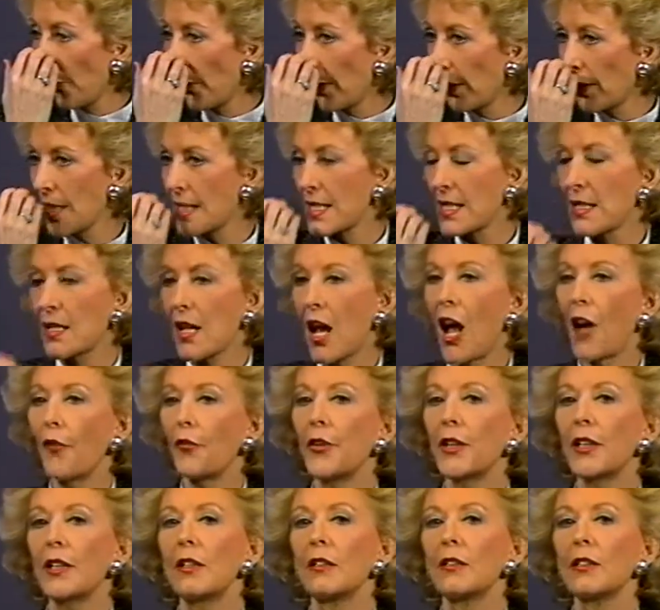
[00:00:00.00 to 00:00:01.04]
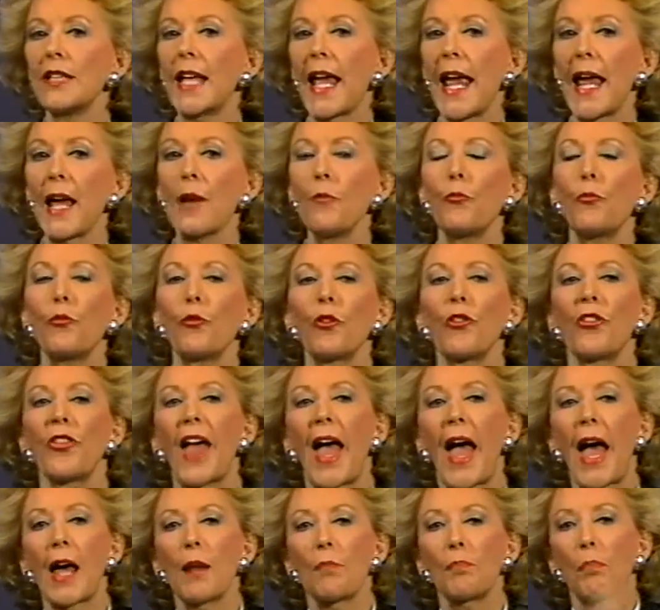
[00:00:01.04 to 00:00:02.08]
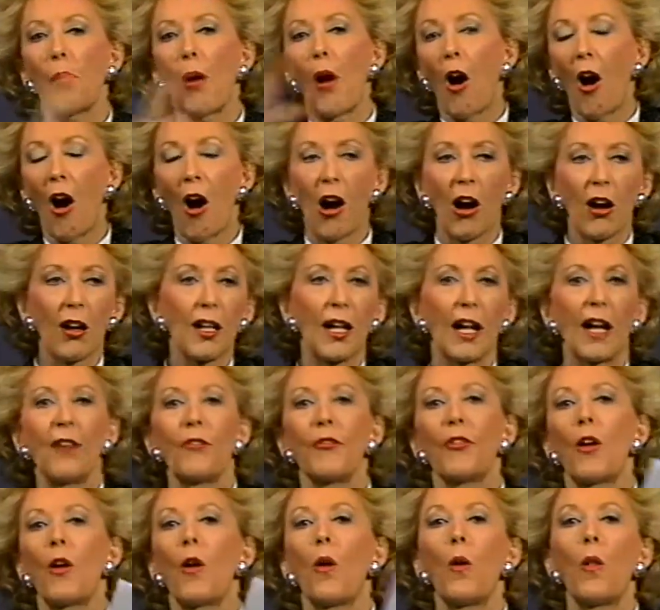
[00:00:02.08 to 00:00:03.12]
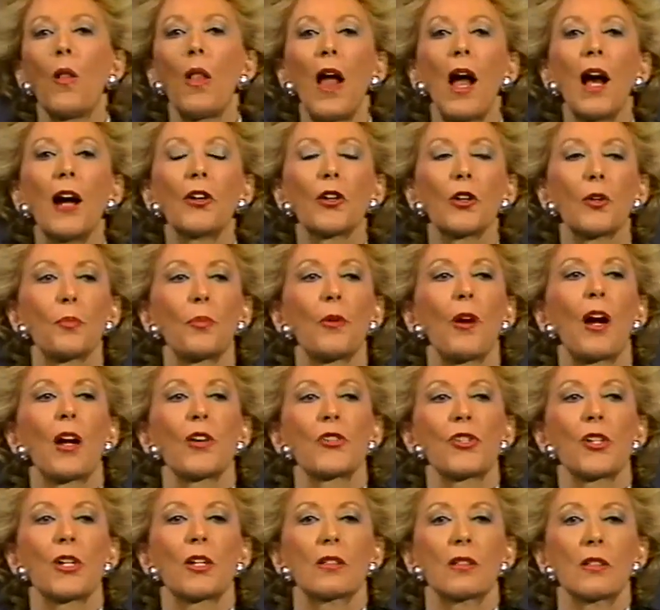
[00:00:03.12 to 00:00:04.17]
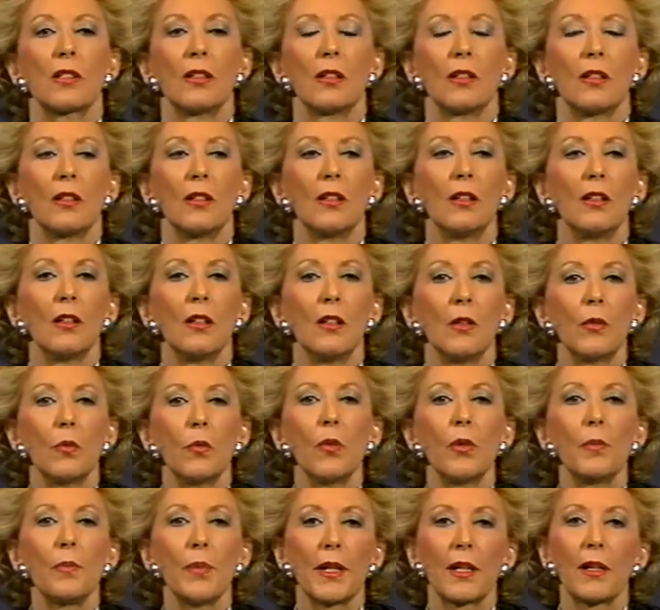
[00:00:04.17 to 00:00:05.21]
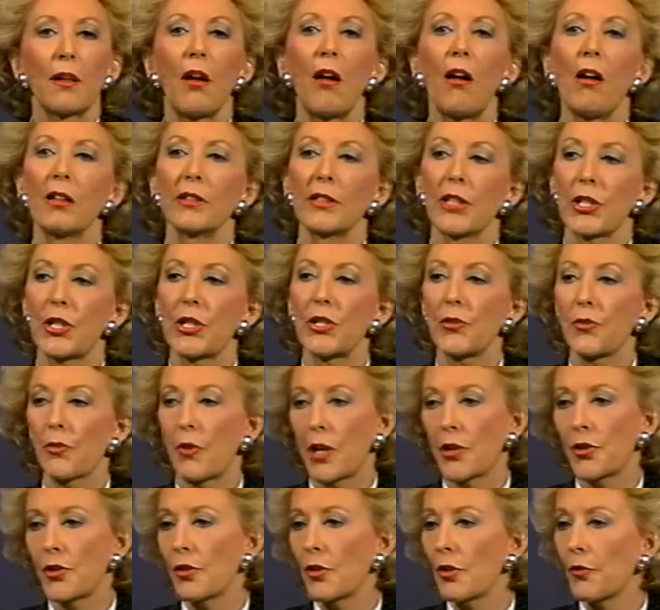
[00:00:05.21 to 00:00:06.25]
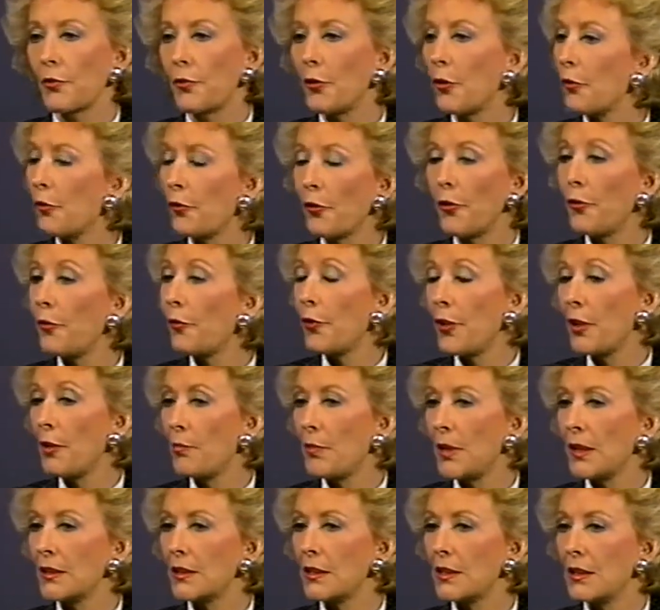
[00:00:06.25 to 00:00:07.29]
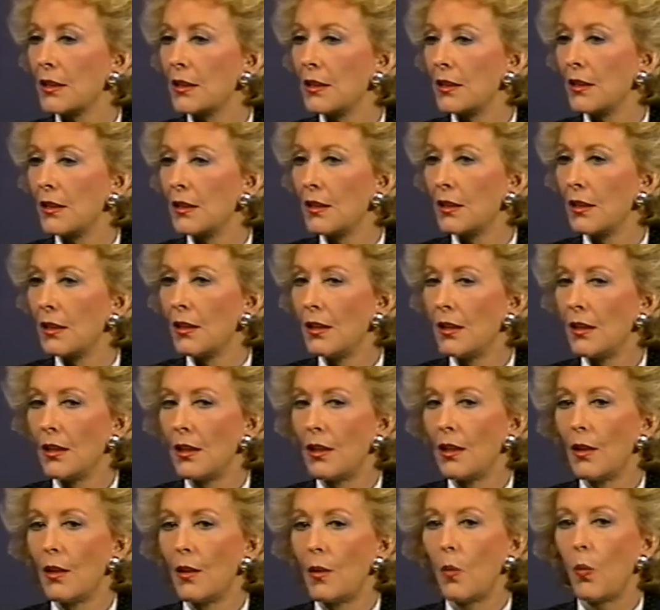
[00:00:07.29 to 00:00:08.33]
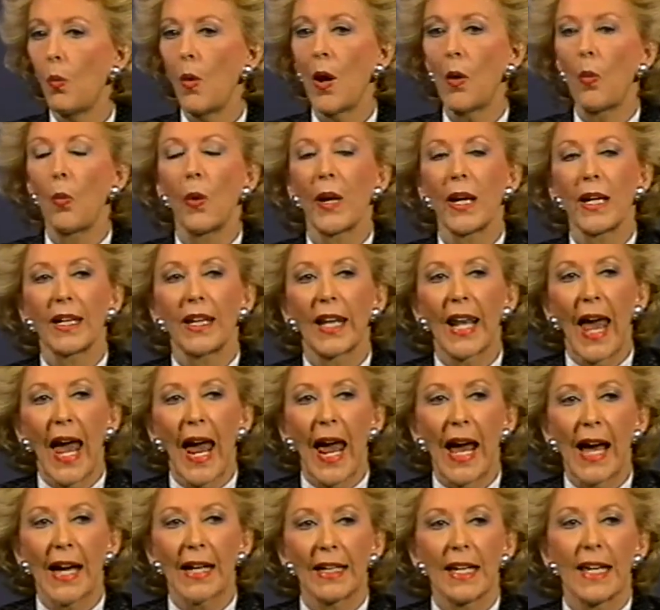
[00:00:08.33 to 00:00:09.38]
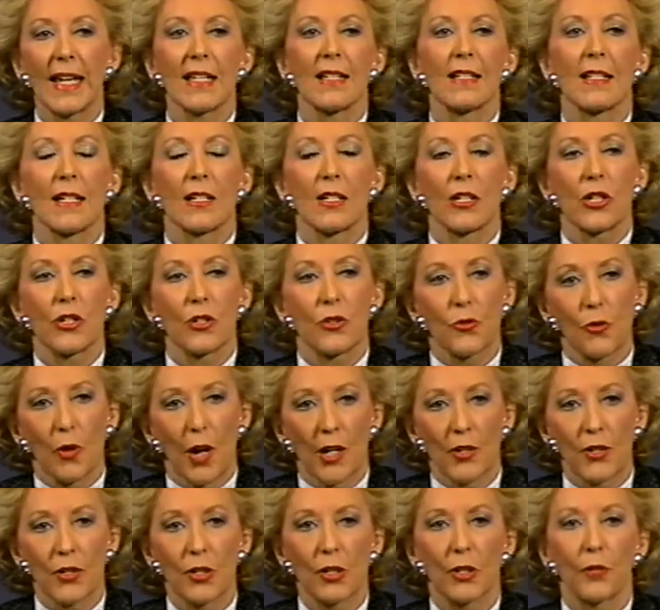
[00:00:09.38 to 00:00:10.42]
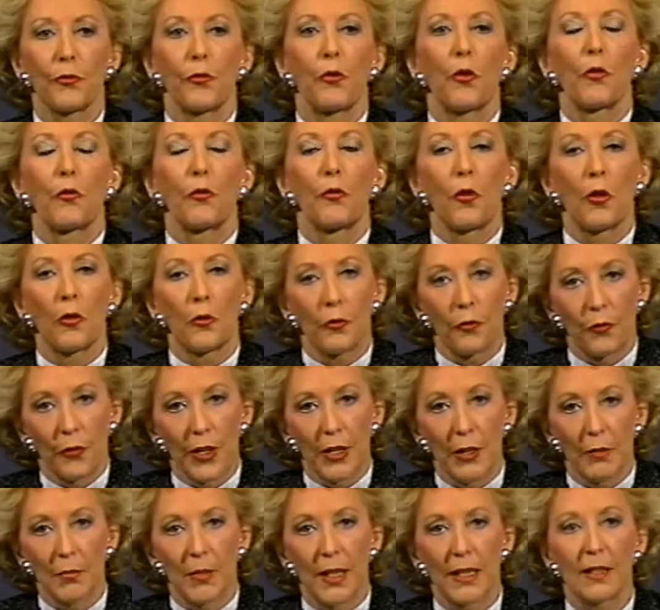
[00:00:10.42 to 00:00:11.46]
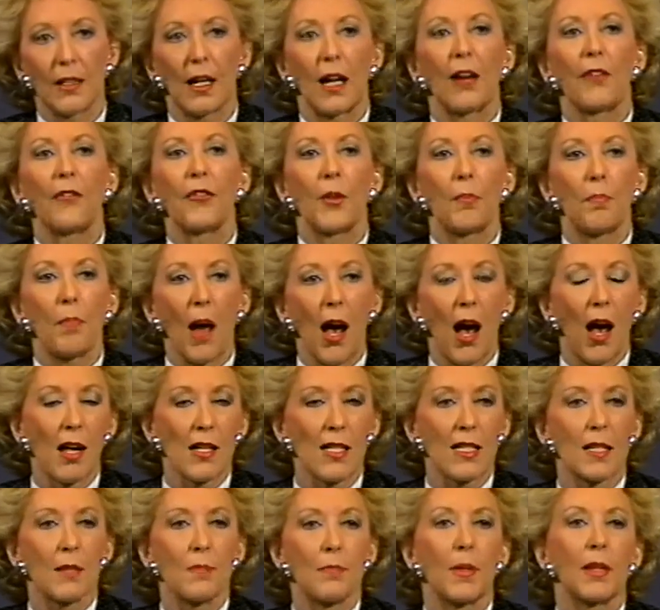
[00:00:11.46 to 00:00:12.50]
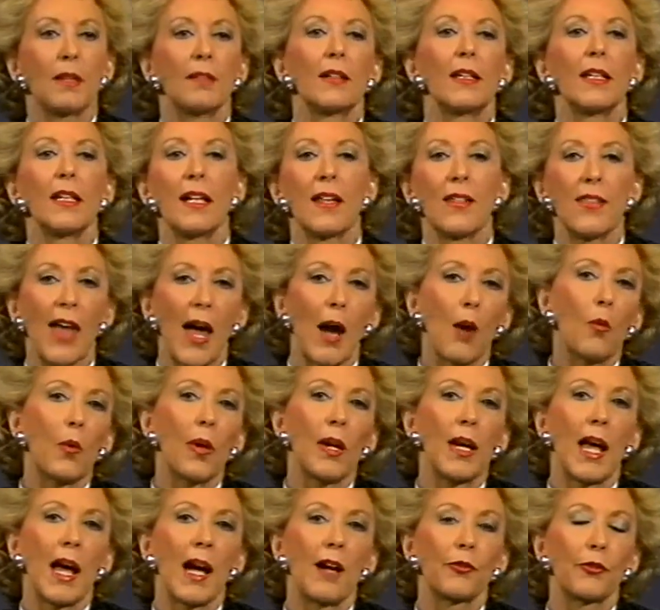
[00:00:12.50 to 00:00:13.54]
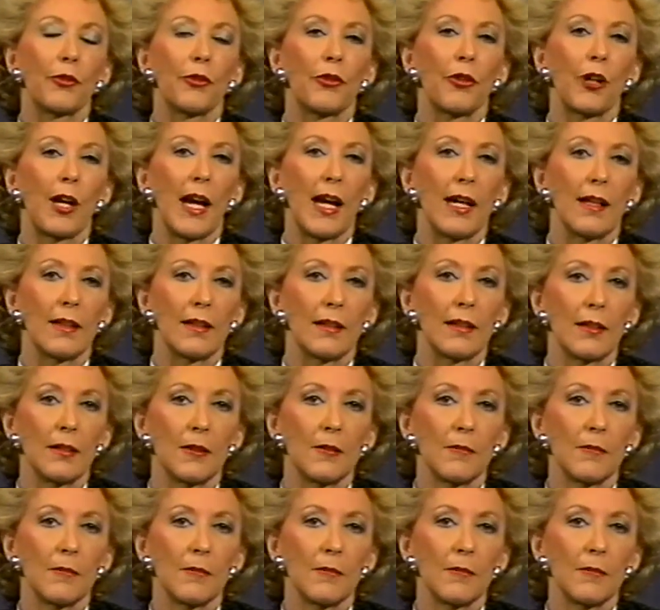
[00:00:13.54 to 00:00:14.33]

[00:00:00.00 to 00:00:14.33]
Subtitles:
philosophical name for that part of the whole Hunger Project will be called a structure for fulfillment. What we lack is a structure for fulfillment of the possibility that we have created.